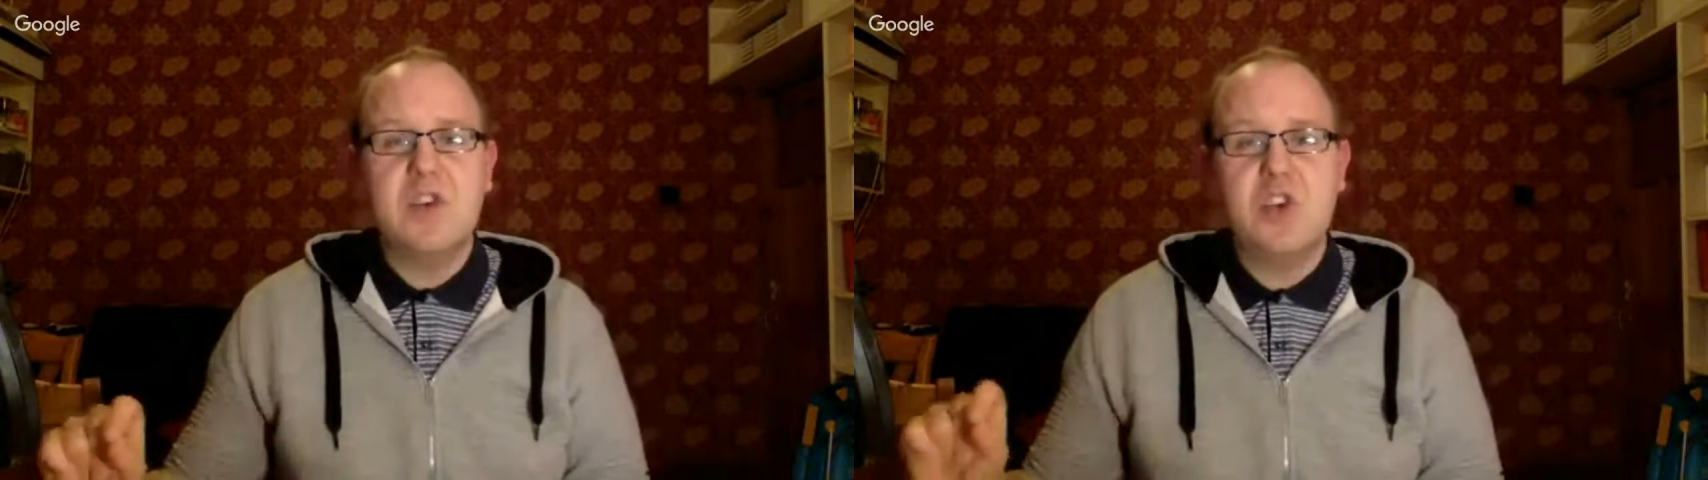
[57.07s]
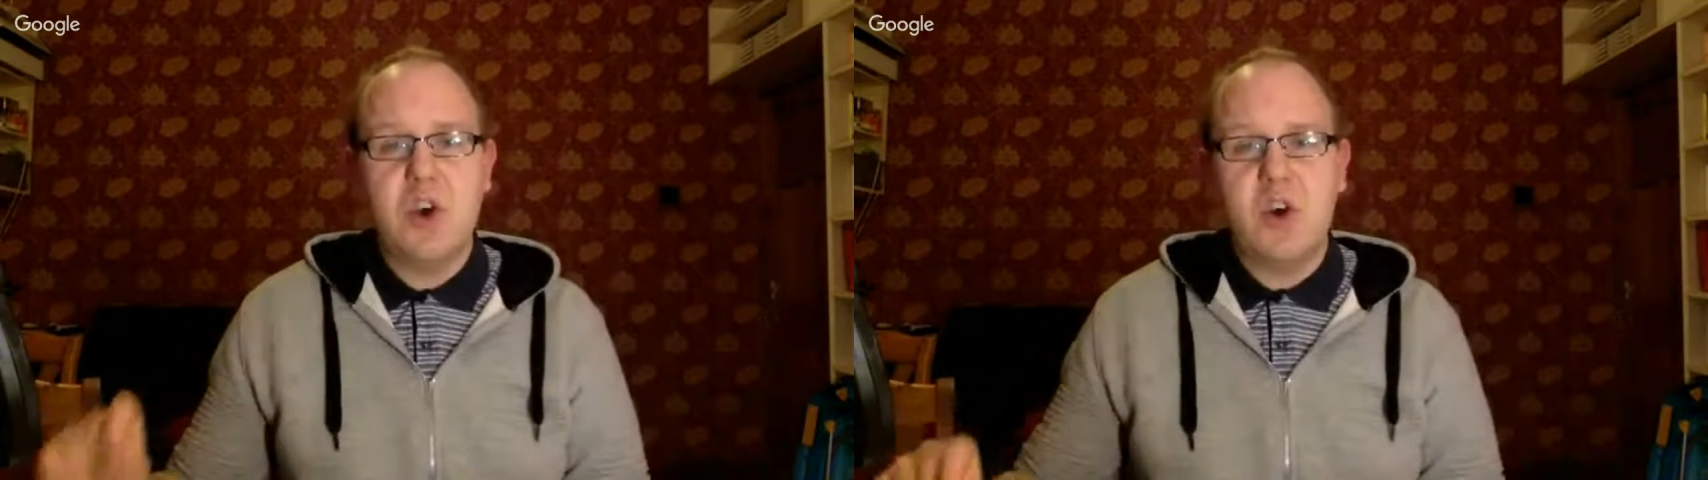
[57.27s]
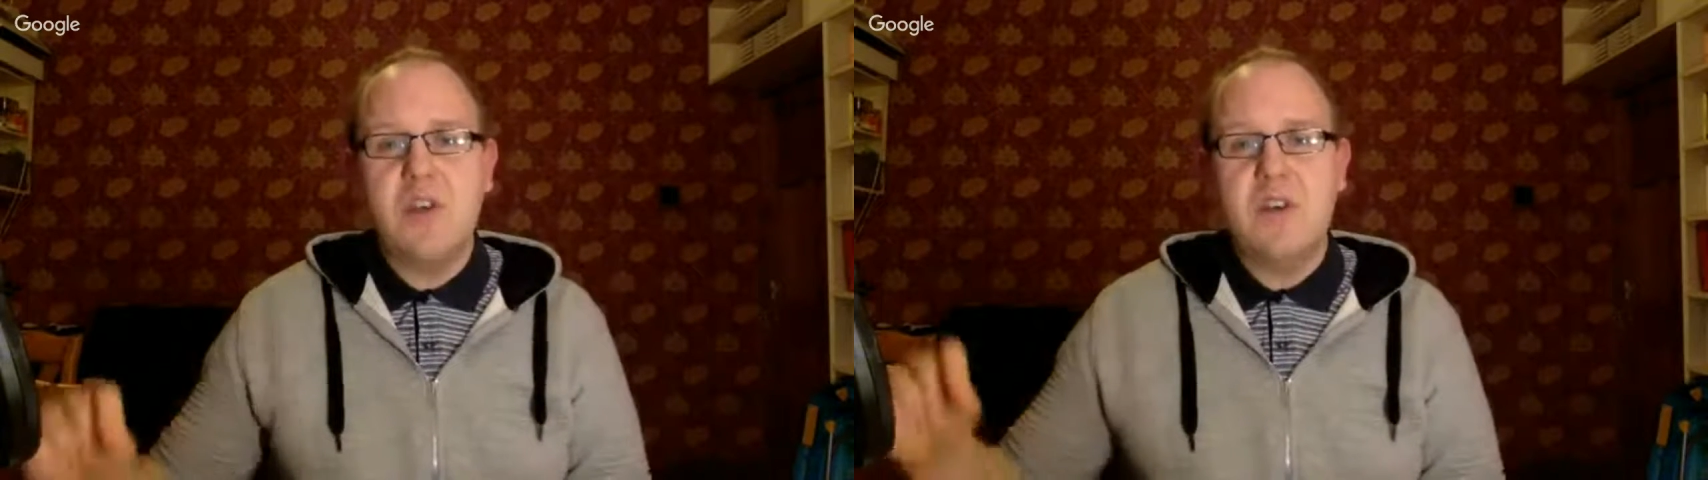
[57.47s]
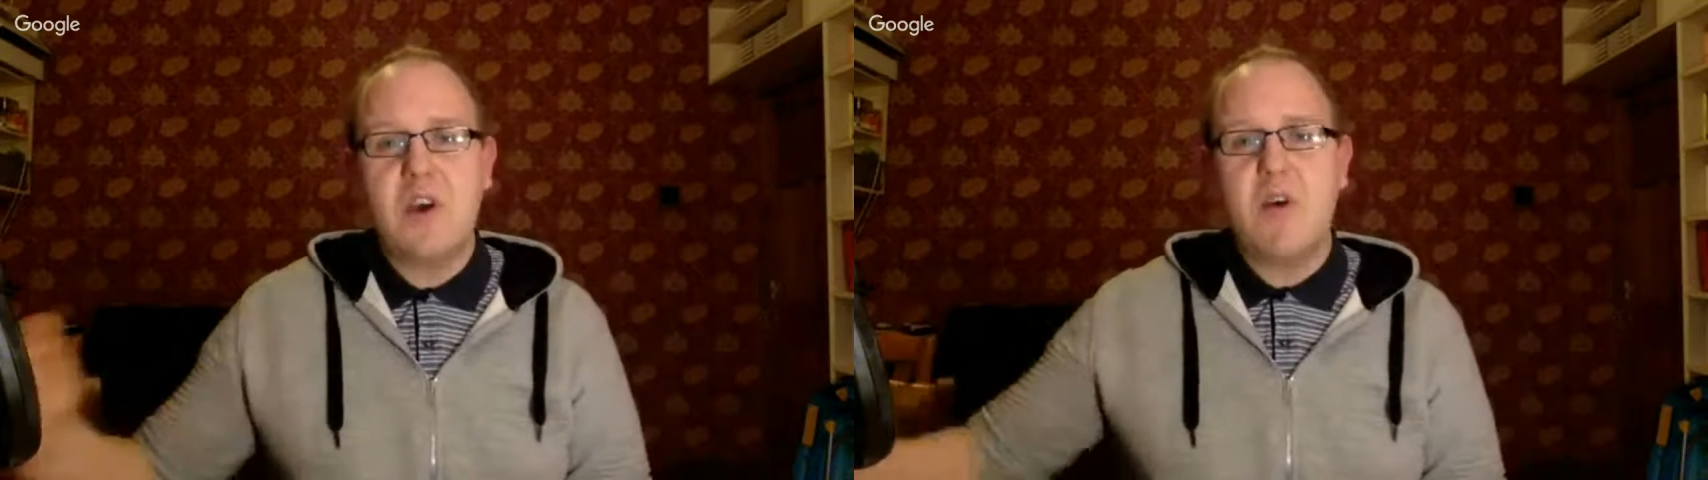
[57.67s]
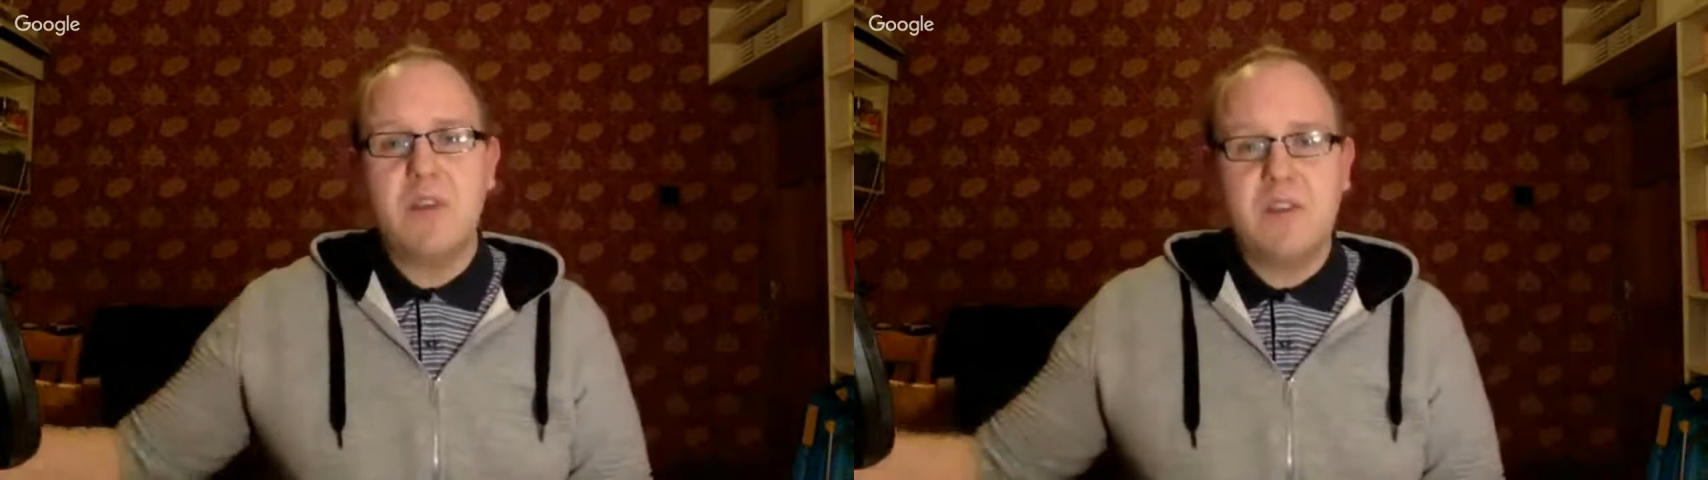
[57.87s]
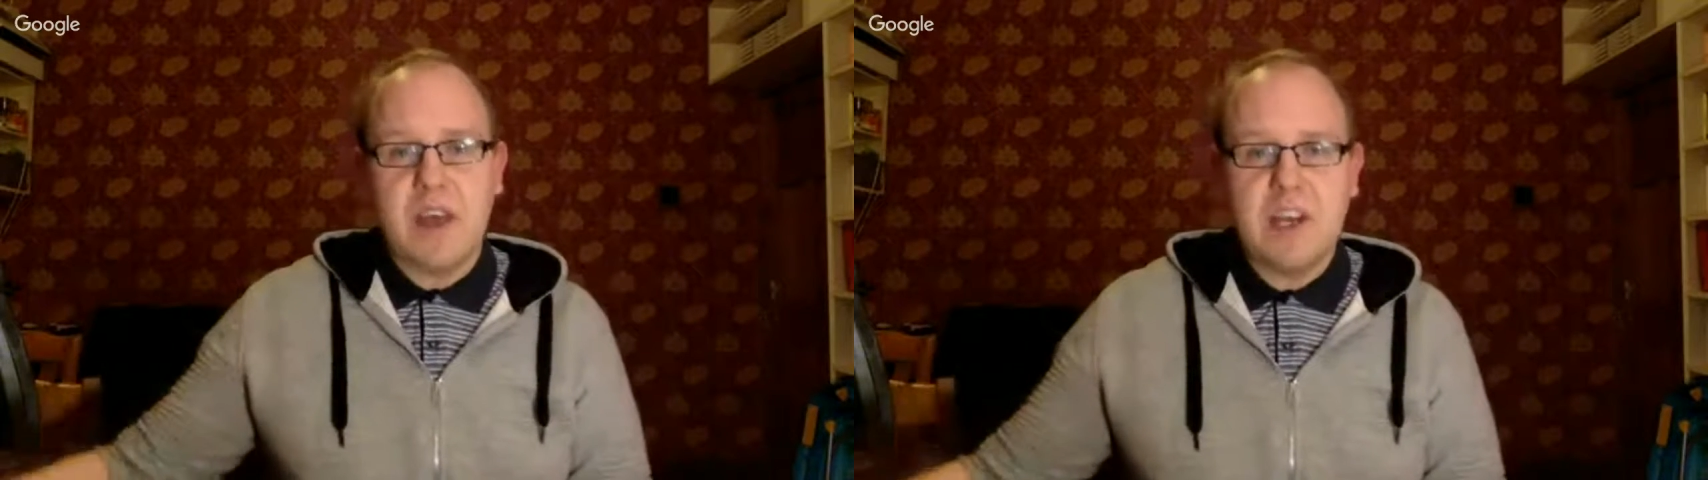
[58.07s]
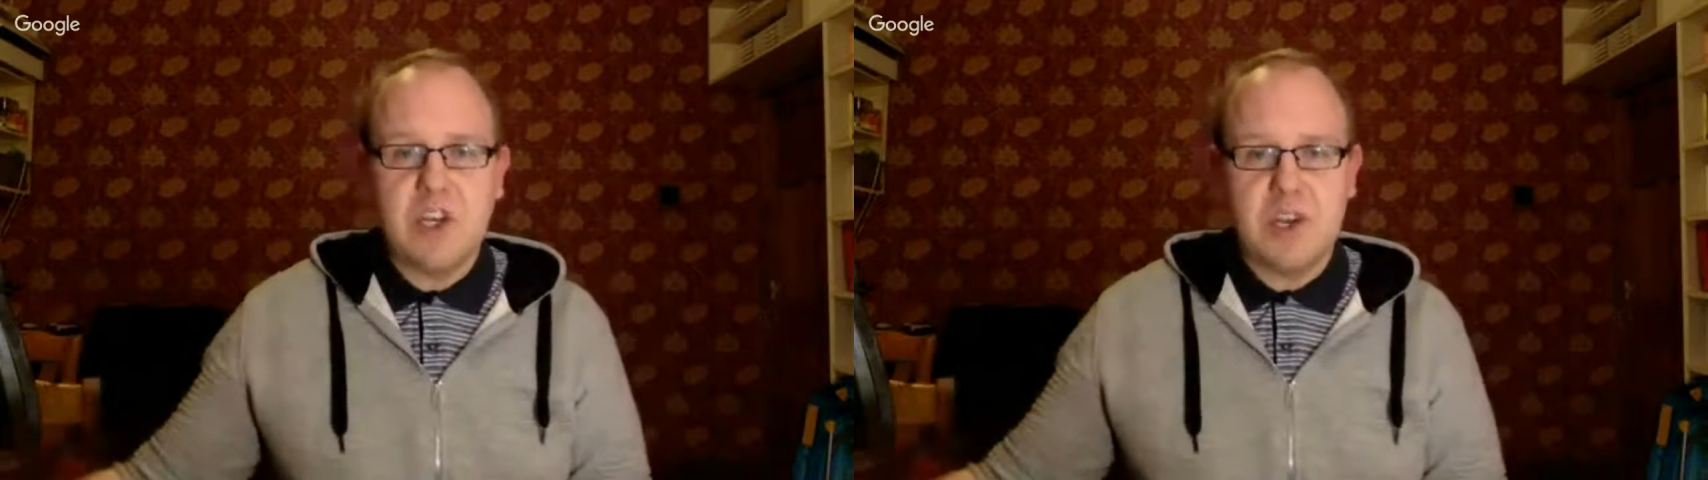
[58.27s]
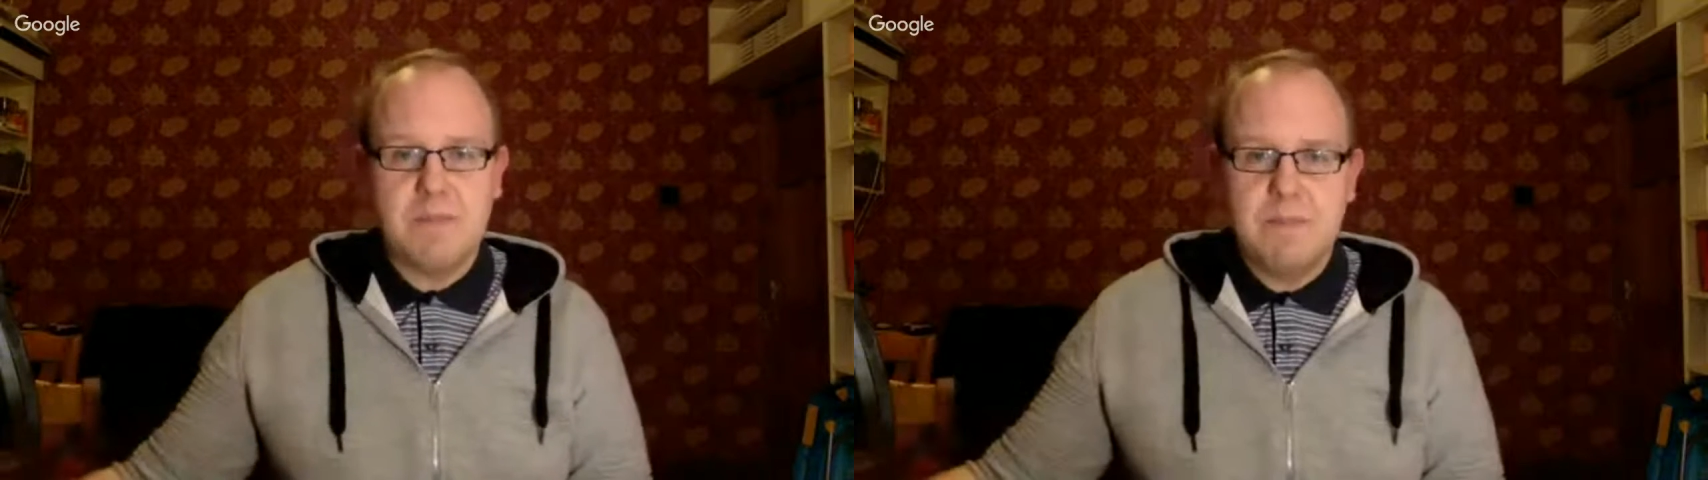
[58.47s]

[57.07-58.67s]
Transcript: join the conversation.